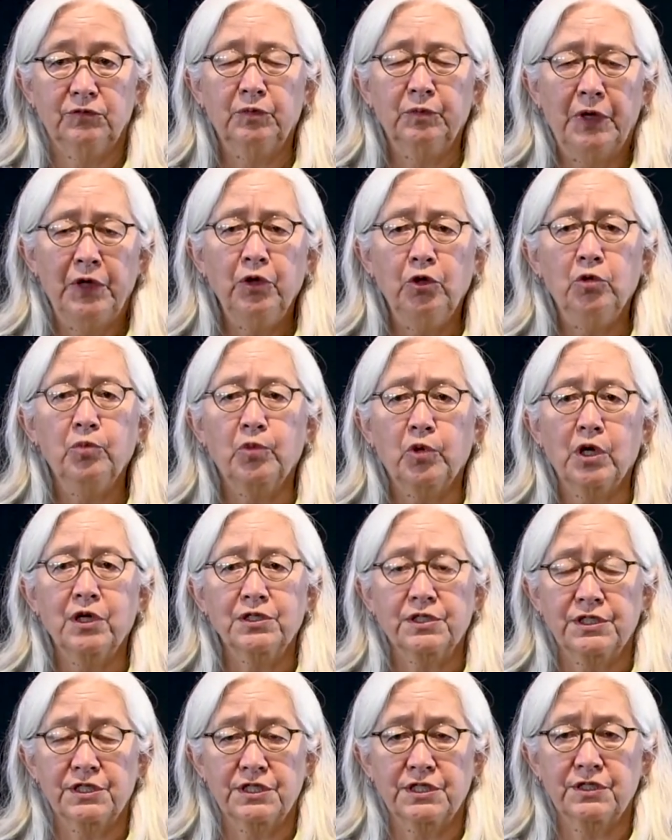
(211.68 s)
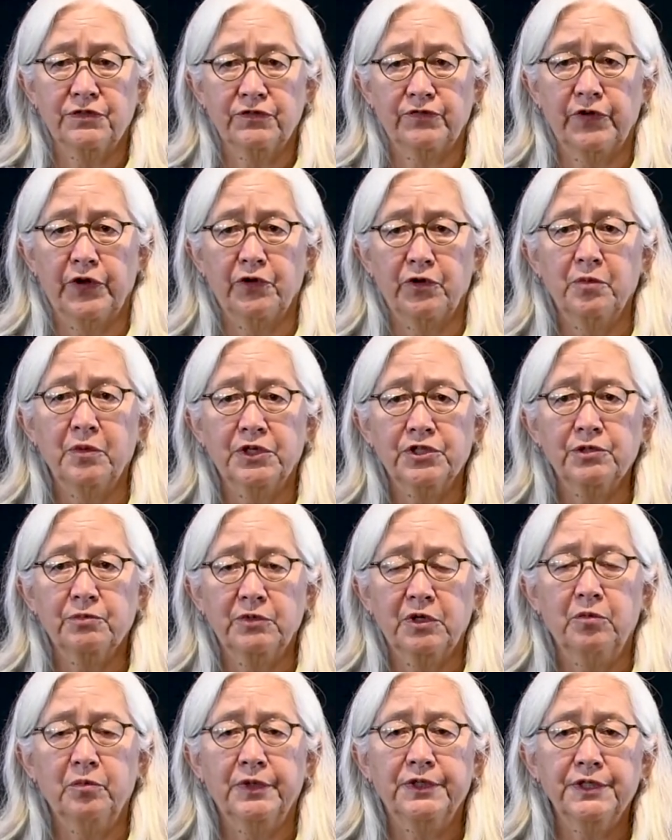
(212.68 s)
My whole process is very much
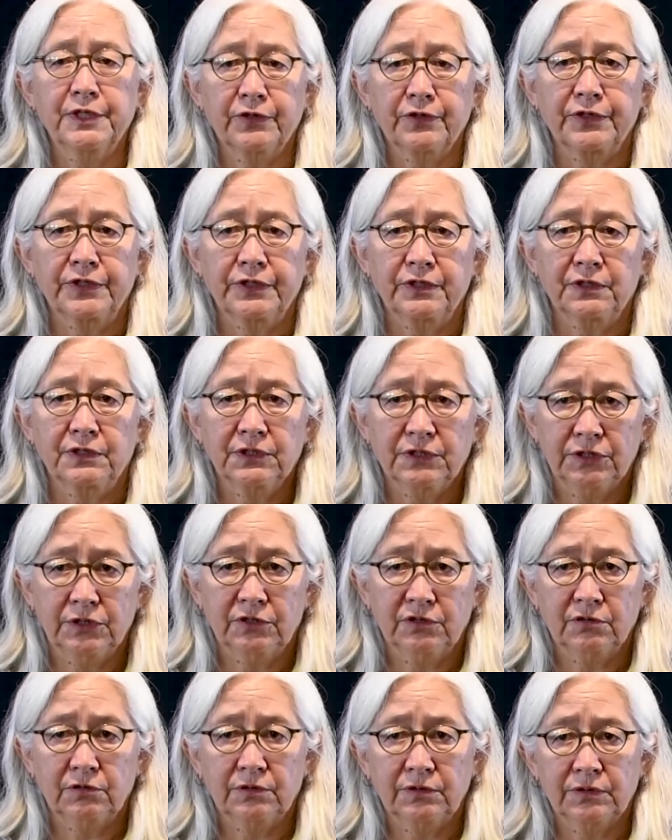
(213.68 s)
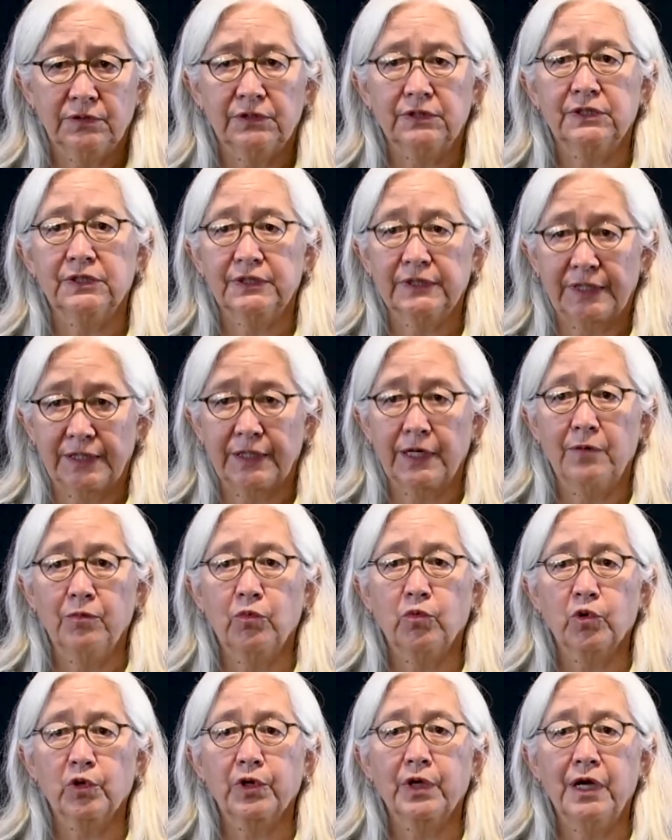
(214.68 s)
about material, you know. Like
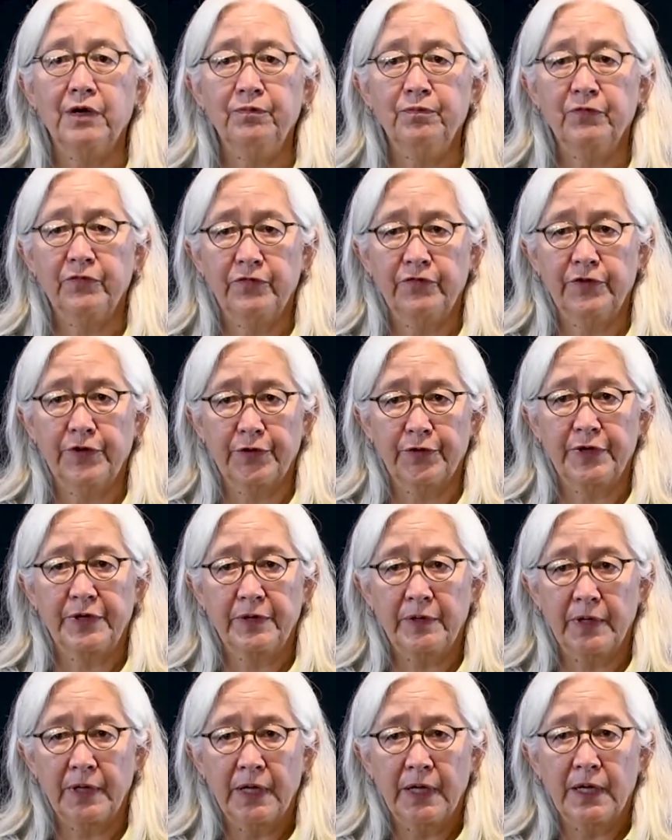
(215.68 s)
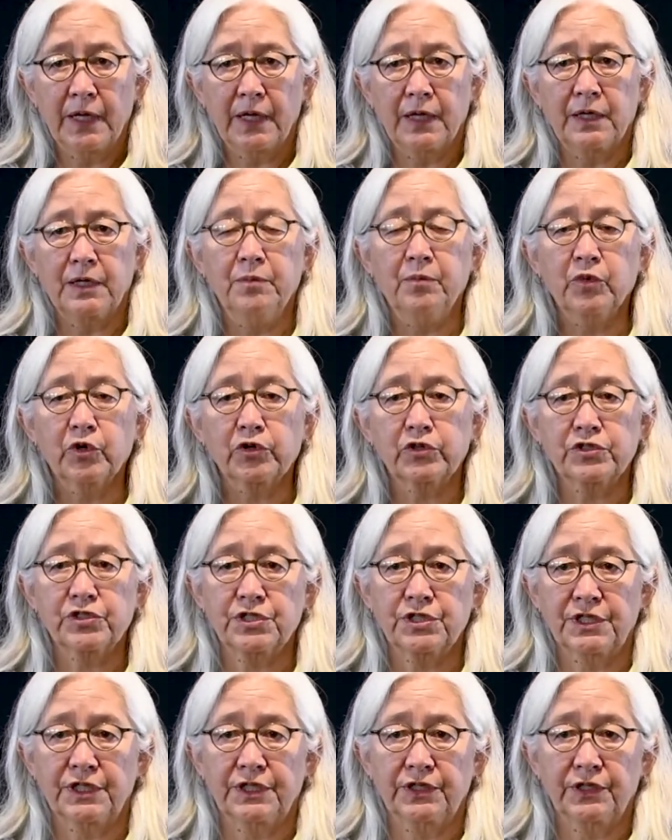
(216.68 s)
I'm very
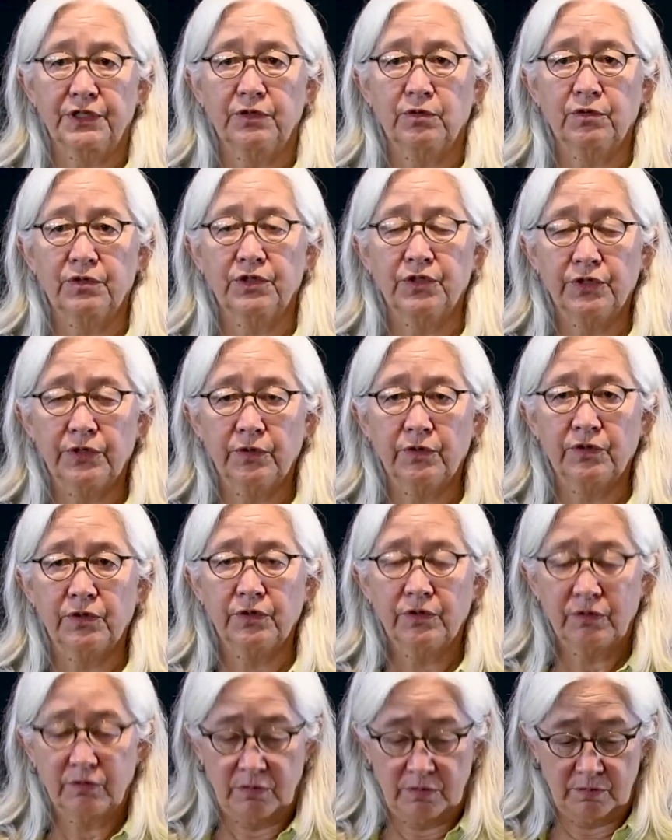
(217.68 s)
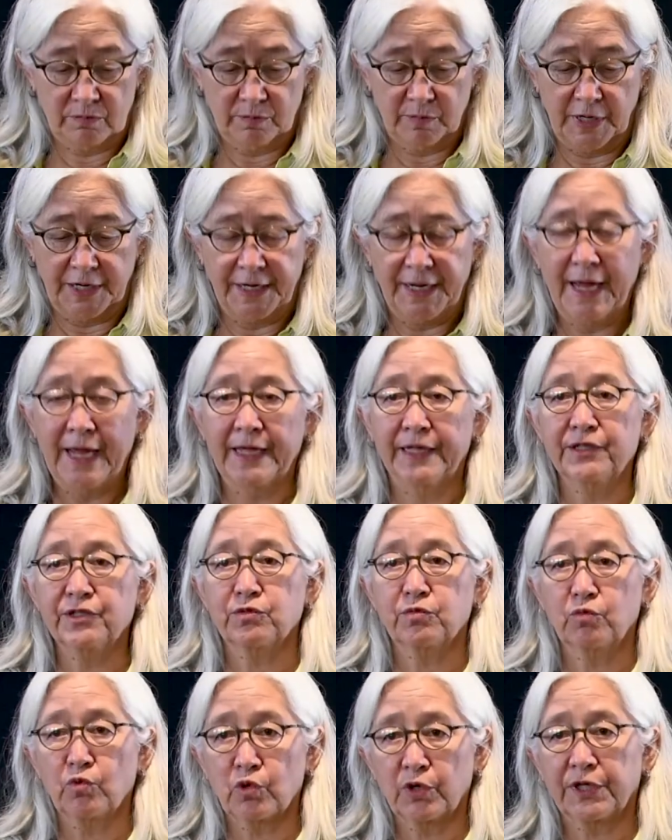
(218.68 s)
immersed in my
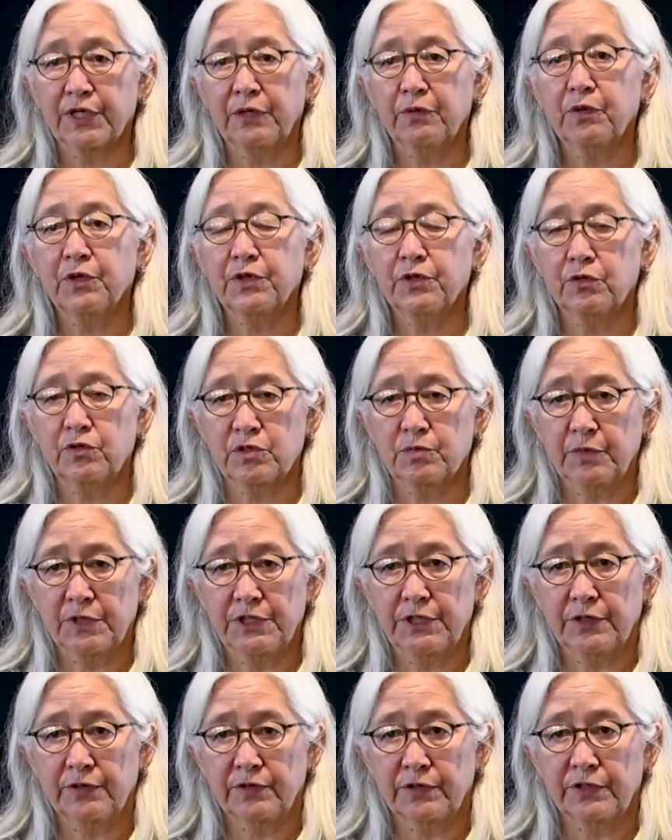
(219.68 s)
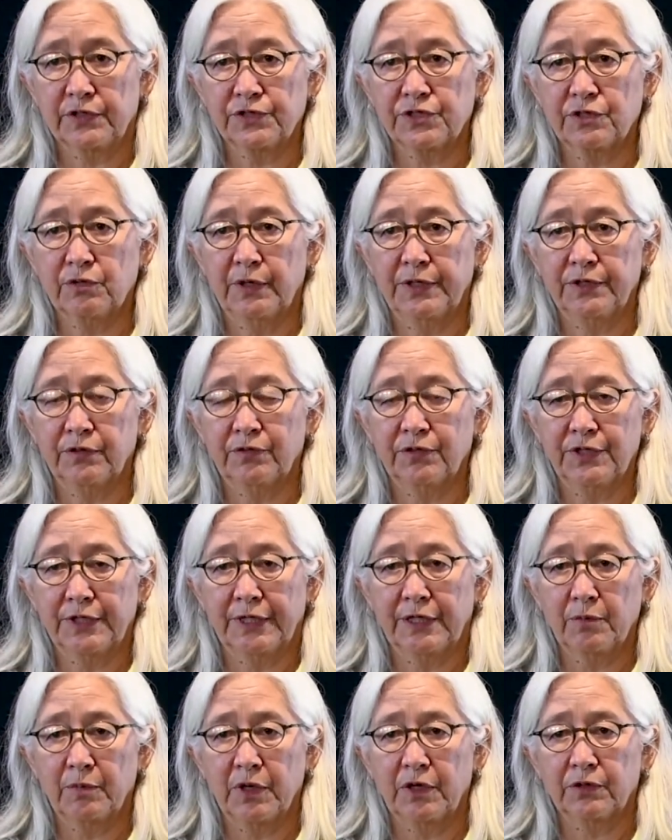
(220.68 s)
hands working with those materials, so I don't
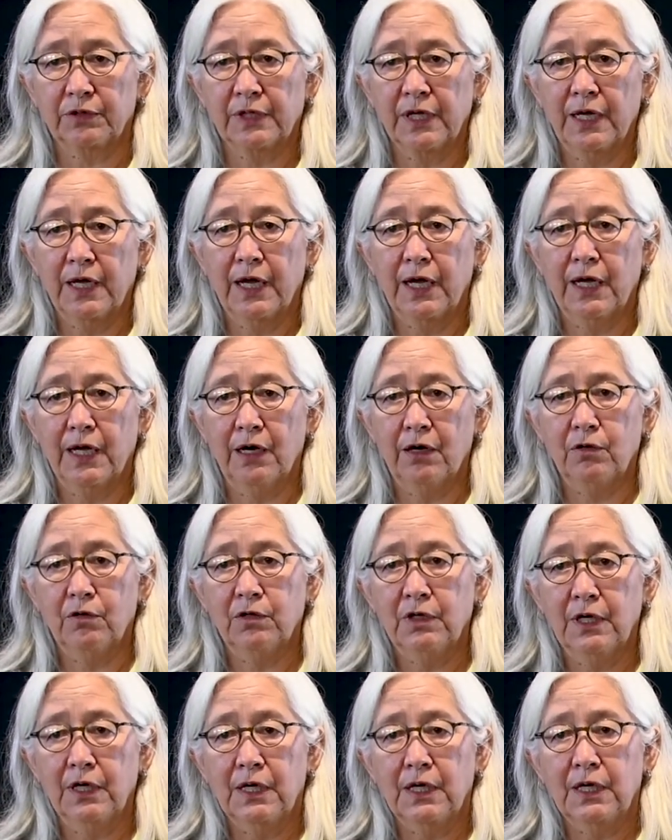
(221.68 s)
think about how,